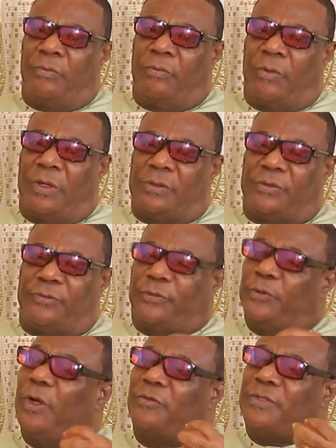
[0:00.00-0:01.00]
was
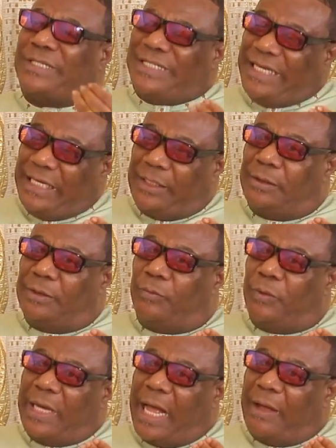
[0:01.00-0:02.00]
full of zeal
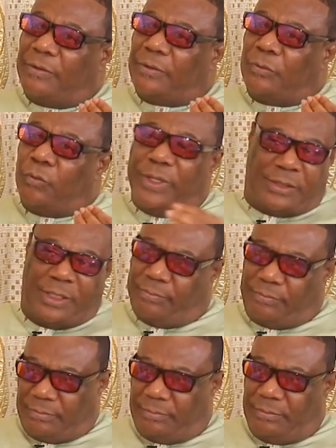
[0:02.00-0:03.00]
without
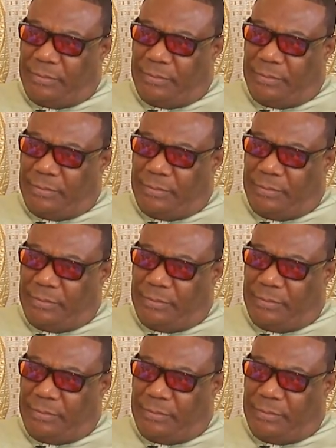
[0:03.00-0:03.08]
wisdom.